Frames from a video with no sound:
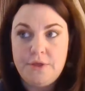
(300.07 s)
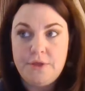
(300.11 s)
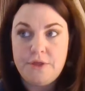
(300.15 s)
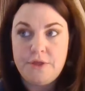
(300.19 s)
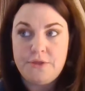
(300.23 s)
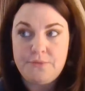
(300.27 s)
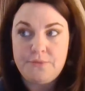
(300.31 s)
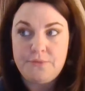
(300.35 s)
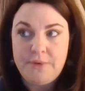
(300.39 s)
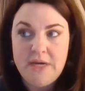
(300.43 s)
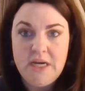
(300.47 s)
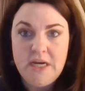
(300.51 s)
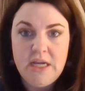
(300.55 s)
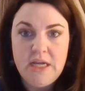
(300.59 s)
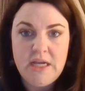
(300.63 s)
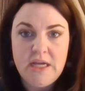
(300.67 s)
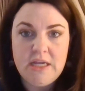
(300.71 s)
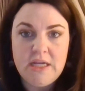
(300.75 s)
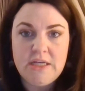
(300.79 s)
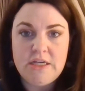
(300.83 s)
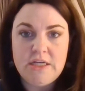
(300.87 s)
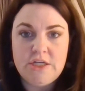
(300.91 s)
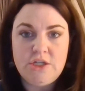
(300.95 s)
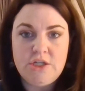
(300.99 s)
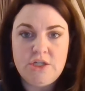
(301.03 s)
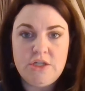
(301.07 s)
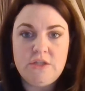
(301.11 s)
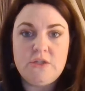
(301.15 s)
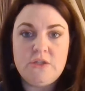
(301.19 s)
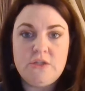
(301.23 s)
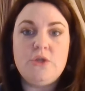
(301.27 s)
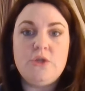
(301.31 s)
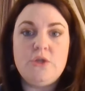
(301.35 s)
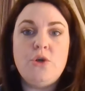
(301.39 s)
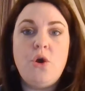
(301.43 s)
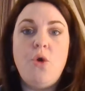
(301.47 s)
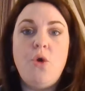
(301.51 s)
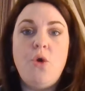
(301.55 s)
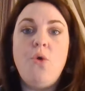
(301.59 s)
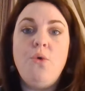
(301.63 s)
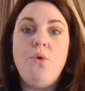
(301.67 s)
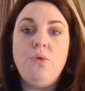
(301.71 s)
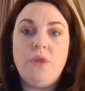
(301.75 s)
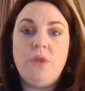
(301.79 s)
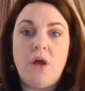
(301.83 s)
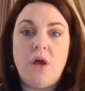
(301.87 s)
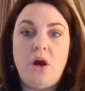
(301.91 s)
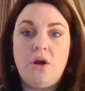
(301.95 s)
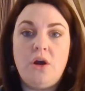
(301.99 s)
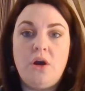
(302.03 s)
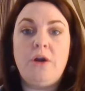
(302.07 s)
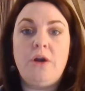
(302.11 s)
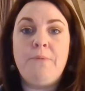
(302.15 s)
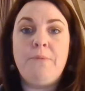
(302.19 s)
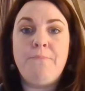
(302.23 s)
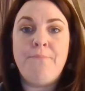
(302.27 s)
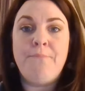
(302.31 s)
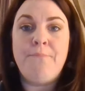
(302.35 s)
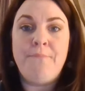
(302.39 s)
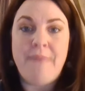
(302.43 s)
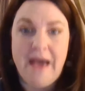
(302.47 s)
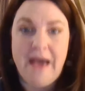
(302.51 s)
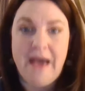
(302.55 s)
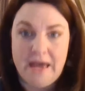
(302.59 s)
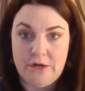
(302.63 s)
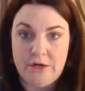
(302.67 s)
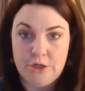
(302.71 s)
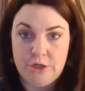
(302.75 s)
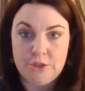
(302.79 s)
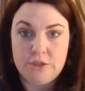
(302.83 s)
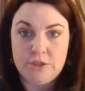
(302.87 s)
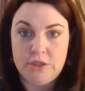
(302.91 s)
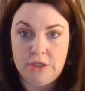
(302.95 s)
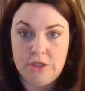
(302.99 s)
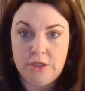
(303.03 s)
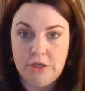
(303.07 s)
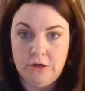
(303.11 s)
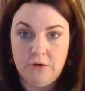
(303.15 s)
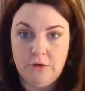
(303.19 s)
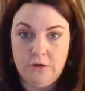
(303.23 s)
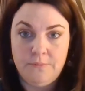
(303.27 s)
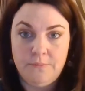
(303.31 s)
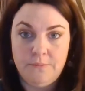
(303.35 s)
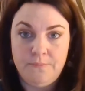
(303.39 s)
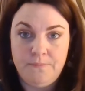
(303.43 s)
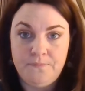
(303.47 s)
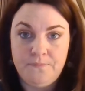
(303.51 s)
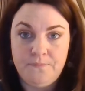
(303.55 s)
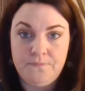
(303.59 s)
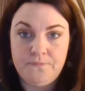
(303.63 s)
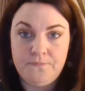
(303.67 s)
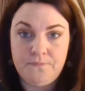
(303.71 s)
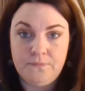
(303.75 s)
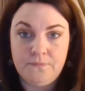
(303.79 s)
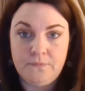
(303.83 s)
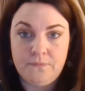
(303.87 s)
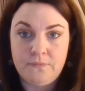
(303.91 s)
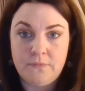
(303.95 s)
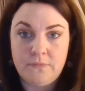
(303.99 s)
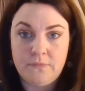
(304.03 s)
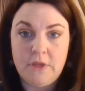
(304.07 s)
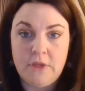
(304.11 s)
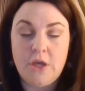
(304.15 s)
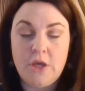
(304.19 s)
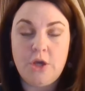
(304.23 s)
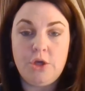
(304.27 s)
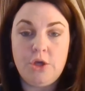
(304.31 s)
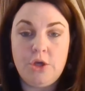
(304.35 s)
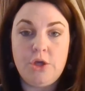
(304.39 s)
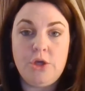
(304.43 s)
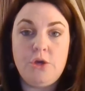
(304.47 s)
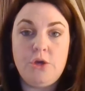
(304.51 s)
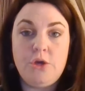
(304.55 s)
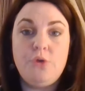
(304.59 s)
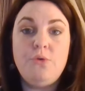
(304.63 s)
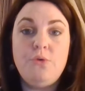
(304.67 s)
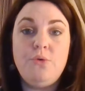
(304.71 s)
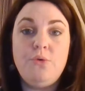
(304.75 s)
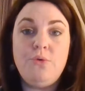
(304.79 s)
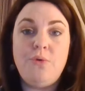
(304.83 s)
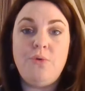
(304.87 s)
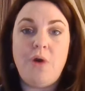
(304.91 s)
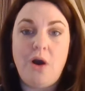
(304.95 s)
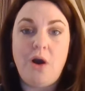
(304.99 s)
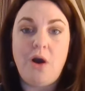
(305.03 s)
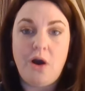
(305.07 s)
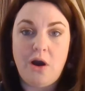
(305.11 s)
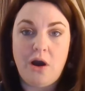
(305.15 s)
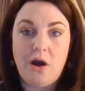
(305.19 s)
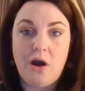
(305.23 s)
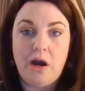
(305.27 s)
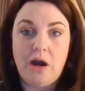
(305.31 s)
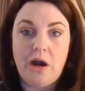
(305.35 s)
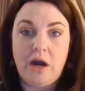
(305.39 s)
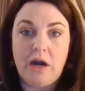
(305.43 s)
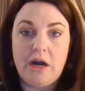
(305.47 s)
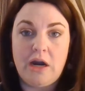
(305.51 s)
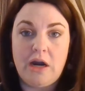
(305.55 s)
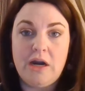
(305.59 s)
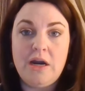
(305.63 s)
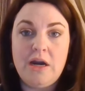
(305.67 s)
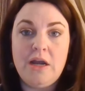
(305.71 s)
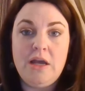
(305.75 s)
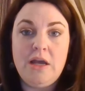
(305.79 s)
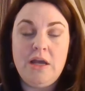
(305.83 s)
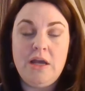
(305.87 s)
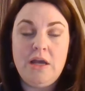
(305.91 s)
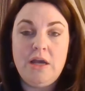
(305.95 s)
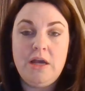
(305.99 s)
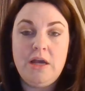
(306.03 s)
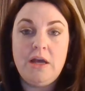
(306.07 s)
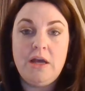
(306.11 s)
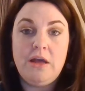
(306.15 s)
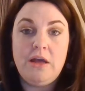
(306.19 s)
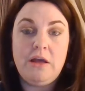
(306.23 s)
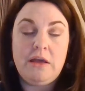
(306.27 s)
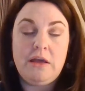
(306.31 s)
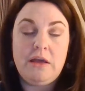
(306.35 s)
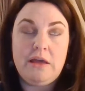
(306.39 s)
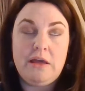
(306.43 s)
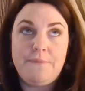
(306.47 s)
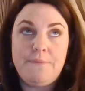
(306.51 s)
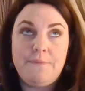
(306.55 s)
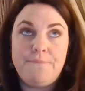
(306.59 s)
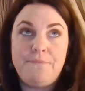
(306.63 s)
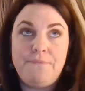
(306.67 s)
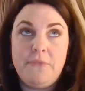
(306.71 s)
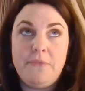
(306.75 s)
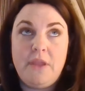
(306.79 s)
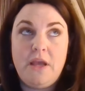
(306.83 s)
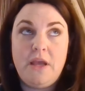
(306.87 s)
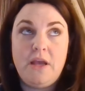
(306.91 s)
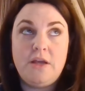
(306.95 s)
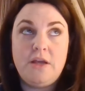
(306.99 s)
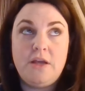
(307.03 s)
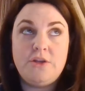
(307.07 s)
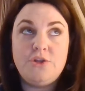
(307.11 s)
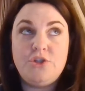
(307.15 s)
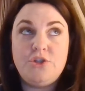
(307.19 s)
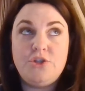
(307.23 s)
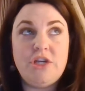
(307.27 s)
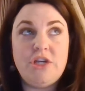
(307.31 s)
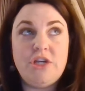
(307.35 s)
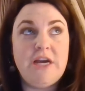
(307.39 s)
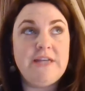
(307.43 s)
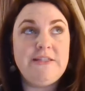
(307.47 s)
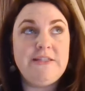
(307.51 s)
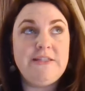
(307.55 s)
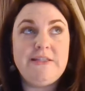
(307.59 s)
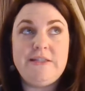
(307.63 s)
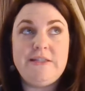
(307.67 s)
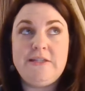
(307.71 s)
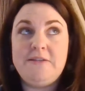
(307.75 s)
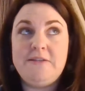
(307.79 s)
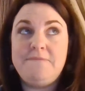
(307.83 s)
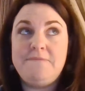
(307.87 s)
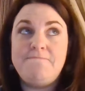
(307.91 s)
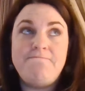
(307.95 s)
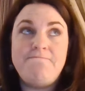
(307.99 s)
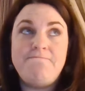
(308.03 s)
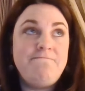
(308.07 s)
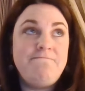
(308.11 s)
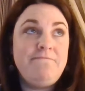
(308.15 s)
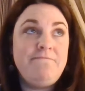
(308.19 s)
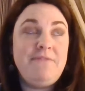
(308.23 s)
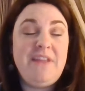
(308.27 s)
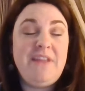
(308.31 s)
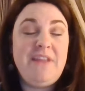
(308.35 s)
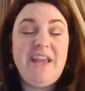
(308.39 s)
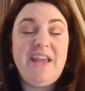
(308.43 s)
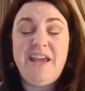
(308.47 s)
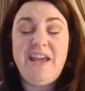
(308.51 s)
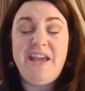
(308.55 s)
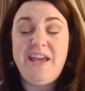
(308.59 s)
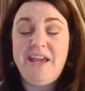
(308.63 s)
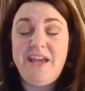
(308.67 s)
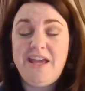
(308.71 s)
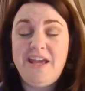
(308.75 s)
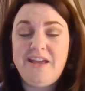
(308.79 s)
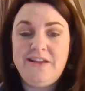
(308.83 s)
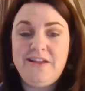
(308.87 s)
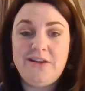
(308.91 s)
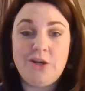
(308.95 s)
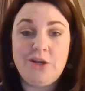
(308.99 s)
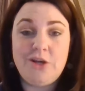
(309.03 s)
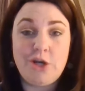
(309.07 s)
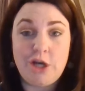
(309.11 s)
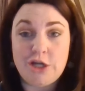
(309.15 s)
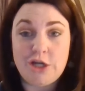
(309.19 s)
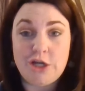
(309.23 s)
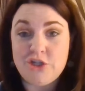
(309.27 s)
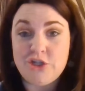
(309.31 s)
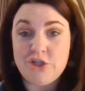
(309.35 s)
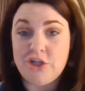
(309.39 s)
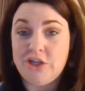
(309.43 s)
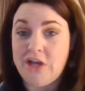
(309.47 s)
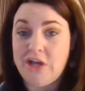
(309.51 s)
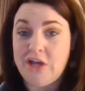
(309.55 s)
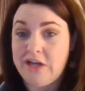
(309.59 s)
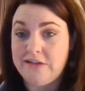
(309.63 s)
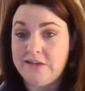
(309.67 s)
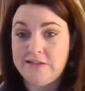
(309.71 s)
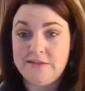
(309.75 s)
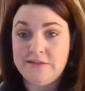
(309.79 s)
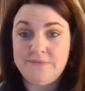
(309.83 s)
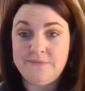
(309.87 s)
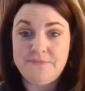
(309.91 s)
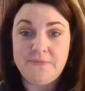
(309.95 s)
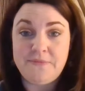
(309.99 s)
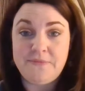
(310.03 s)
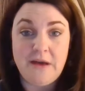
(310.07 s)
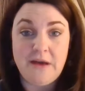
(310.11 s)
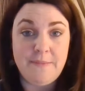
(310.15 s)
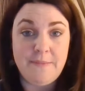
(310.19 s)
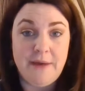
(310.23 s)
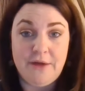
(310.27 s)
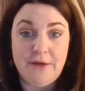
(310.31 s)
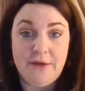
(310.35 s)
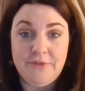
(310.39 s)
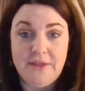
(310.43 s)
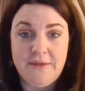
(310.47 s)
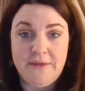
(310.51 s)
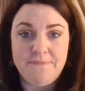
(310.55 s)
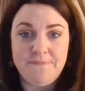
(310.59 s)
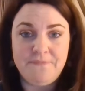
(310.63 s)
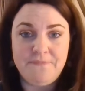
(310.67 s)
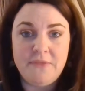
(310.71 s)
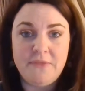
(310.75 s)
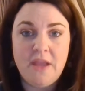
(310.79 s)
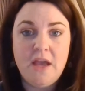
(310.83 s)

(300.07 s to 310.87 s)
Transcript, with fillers: 3D conditions no longer matter to you. You are just nonchalant about them